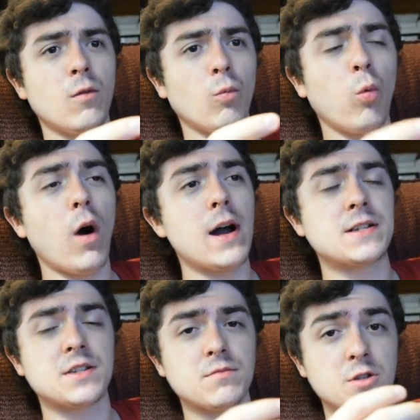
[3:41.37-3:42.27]

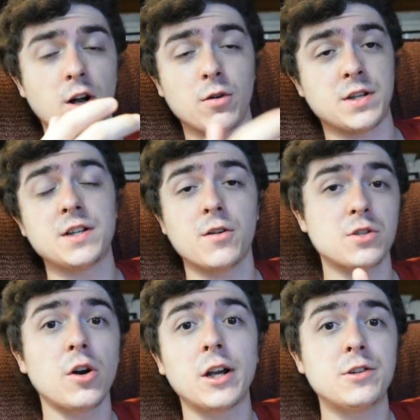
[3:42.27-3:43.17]
what you know Tendou is
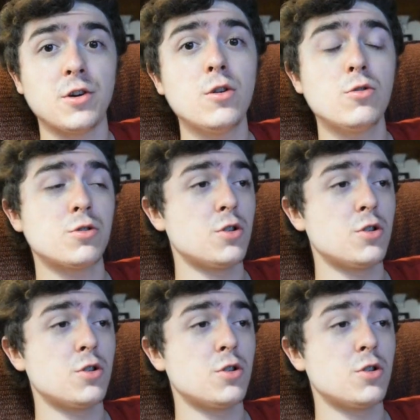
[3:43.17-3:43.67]
going to do